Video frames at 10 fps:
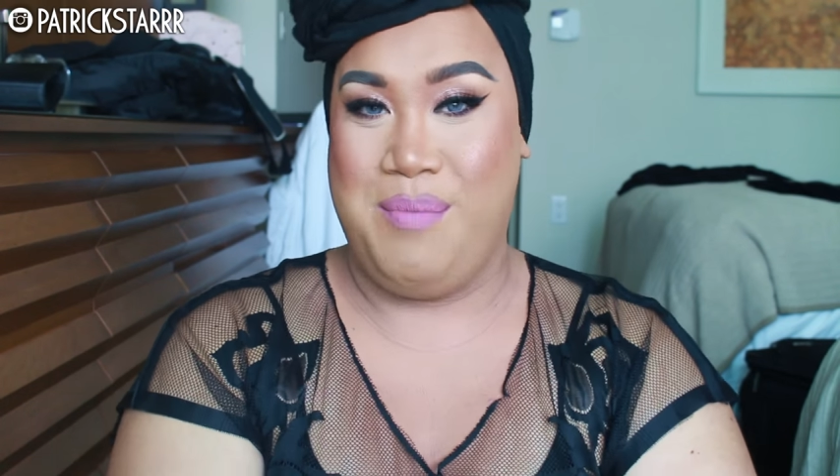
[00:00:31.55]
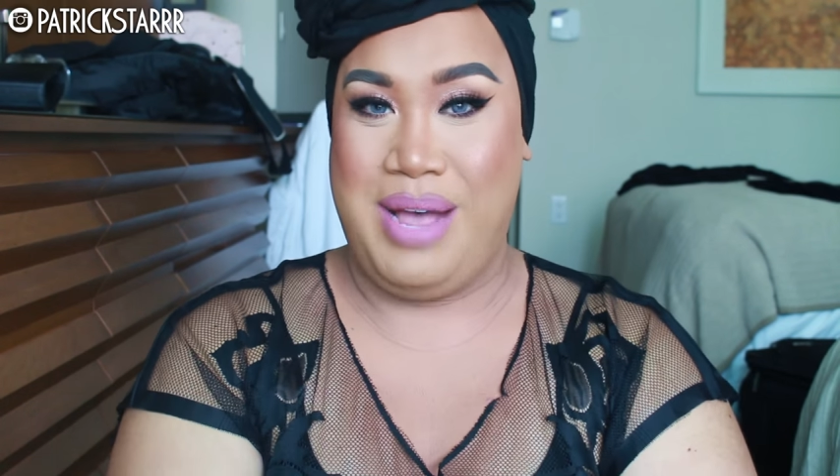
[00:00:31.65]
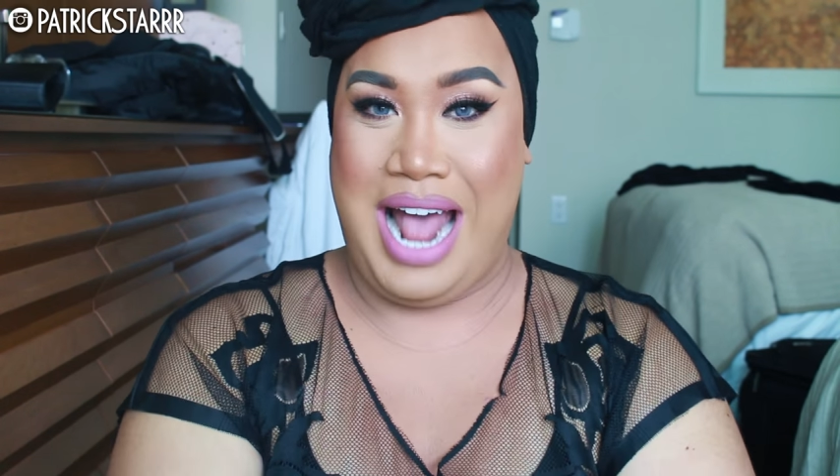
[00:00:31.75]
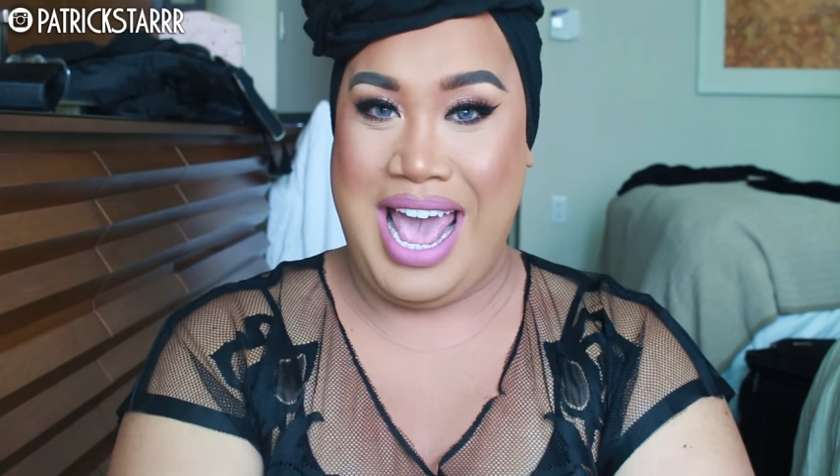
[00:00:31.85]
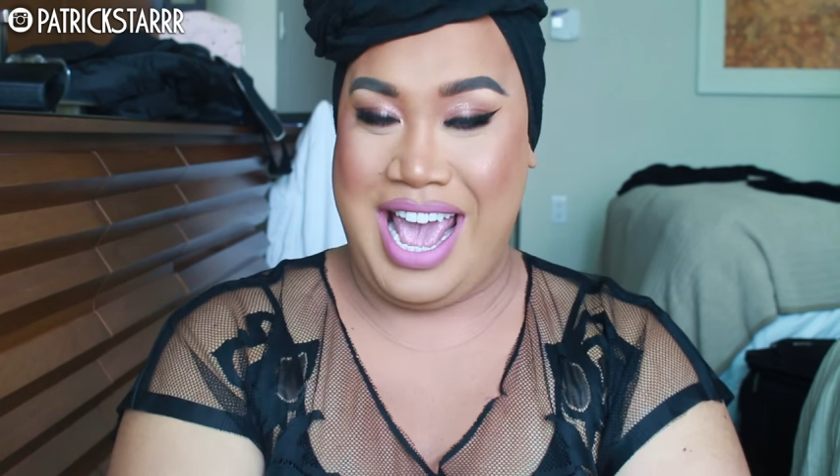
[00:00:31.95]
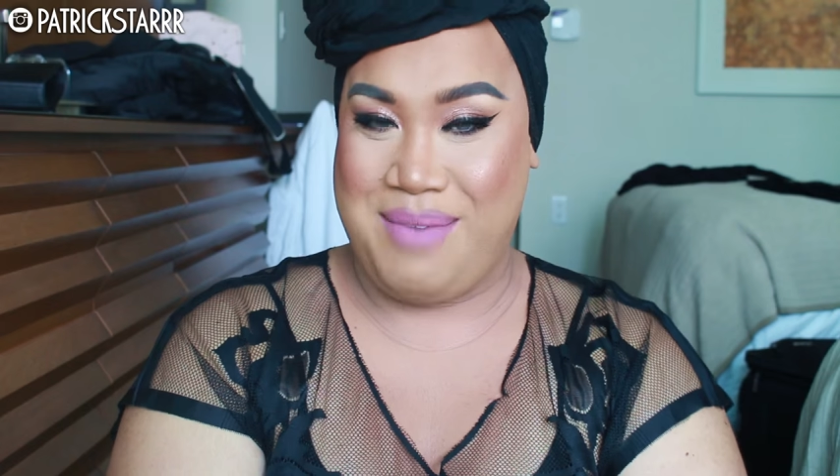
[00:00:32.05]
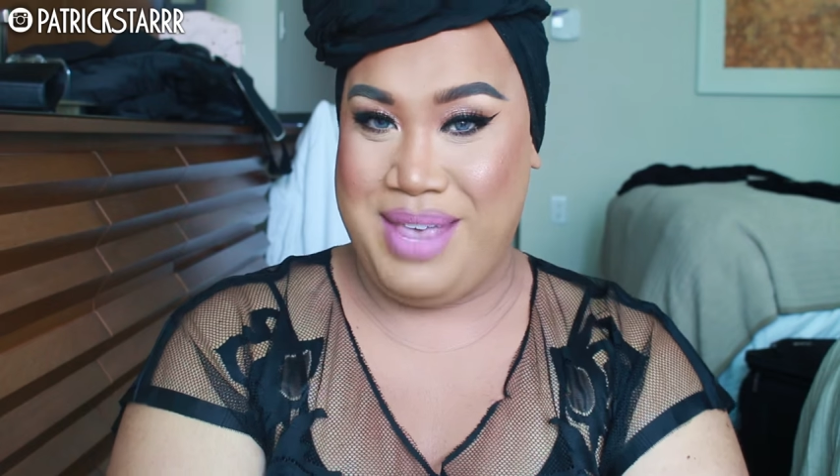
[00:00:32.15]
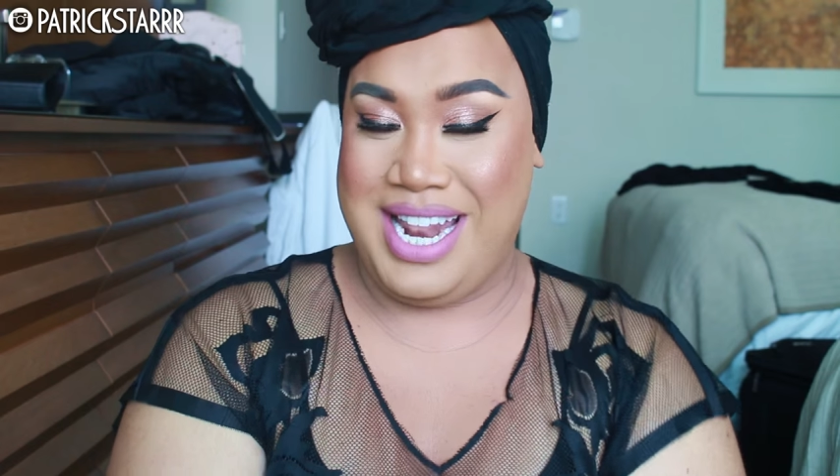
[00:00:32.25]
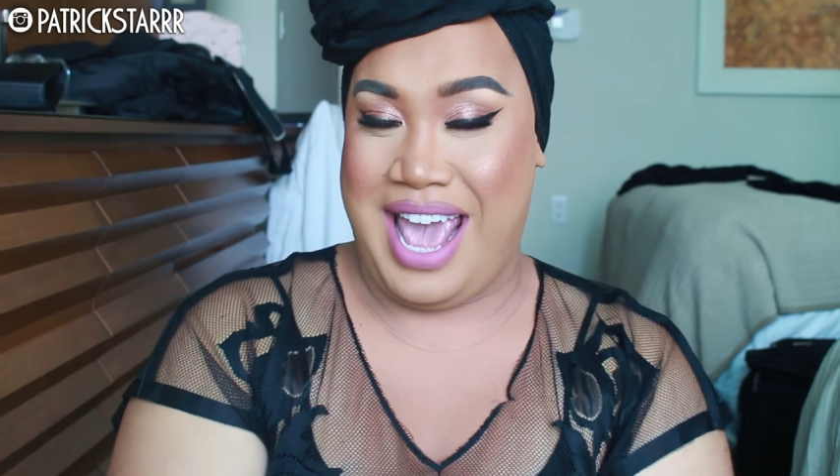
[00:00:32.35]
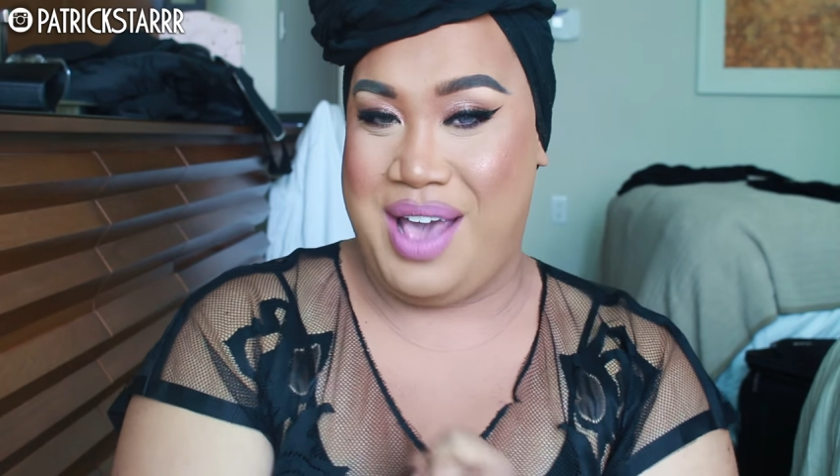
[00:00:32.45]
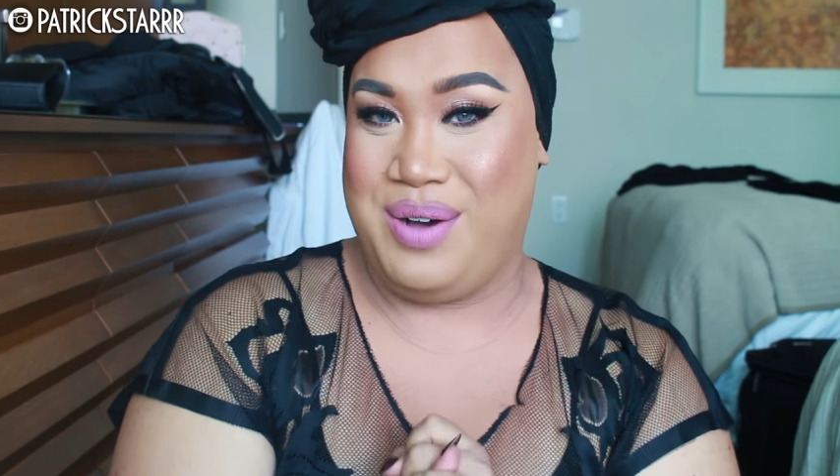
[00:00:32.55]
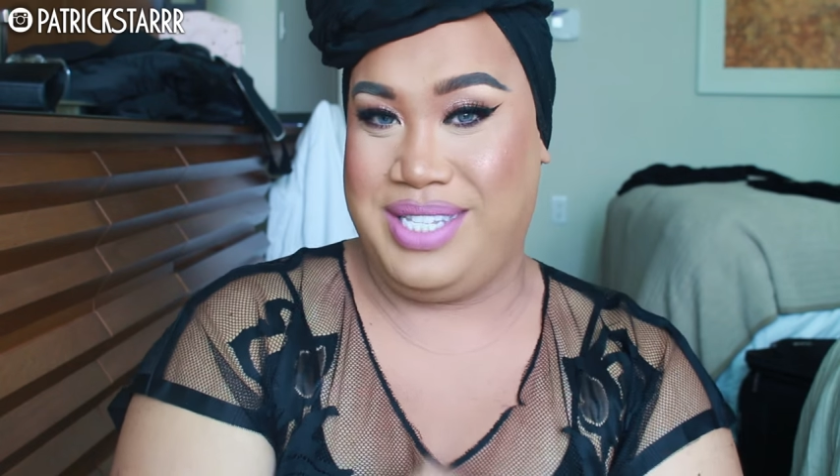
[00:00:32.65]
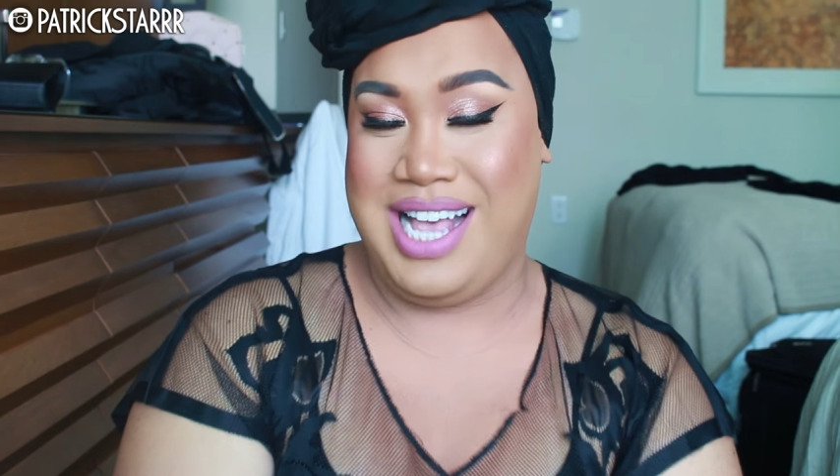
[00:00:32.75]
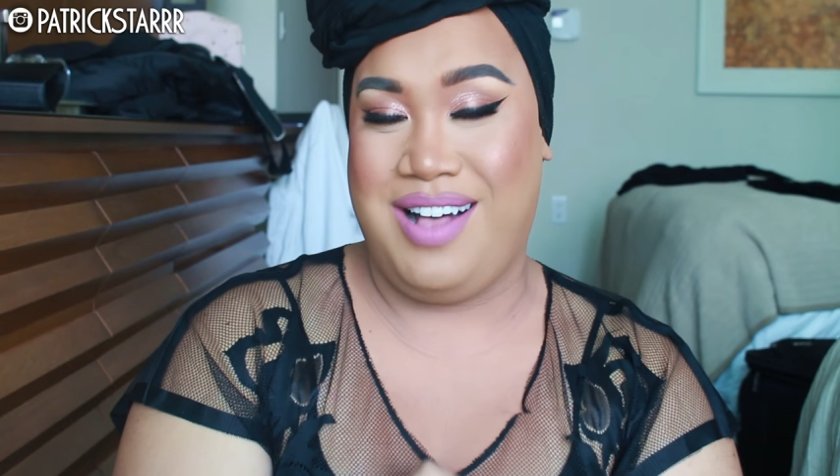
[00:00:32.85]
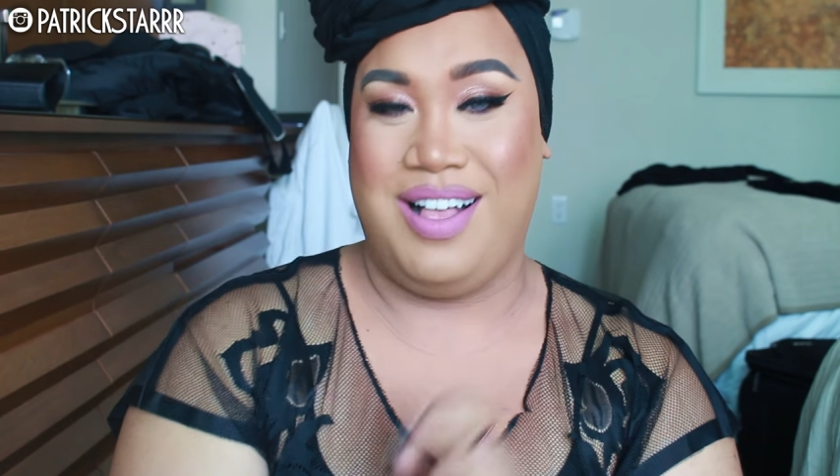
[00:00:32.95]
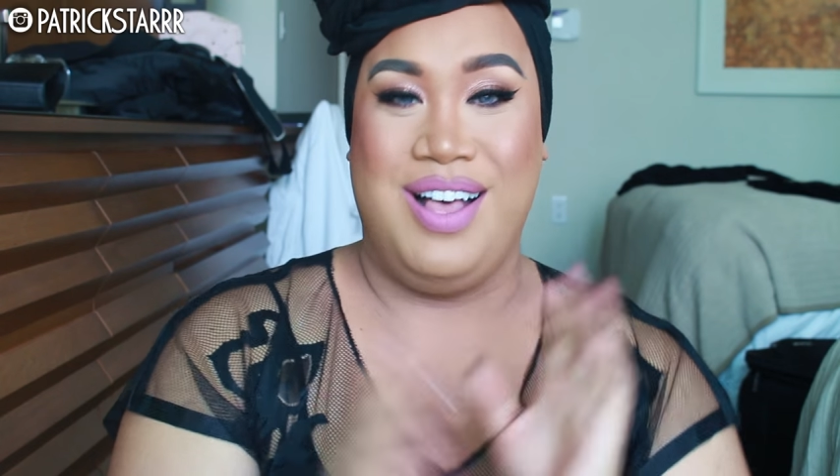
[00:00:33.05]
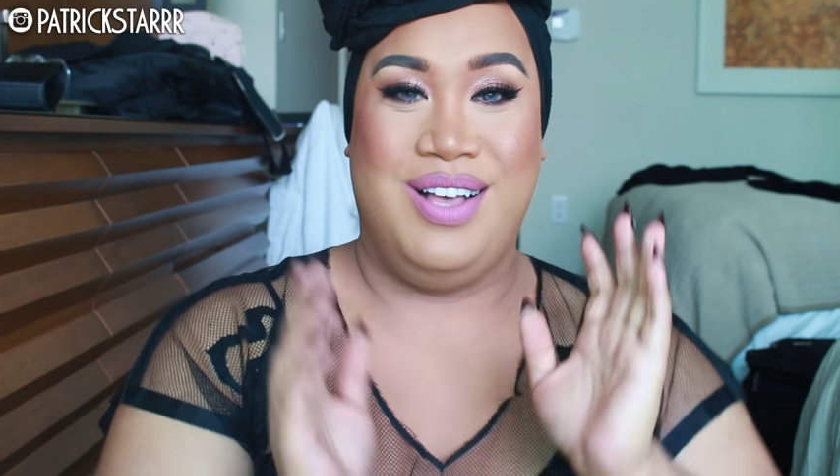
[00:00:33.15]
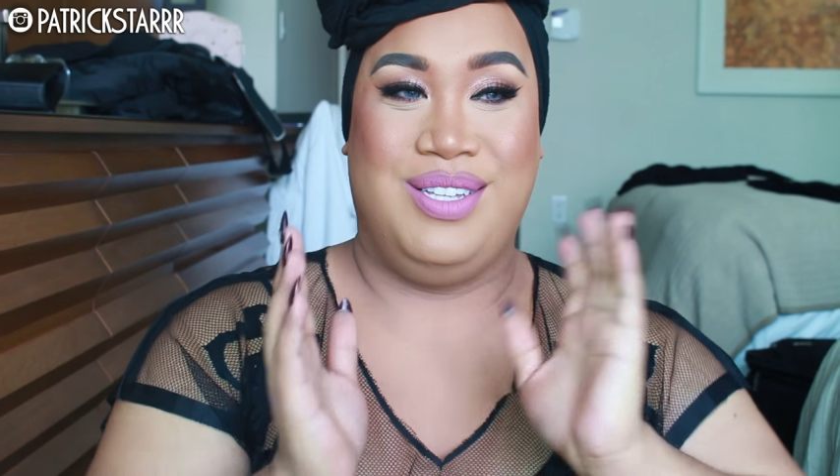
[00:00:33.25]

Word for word: but I am in a hotel.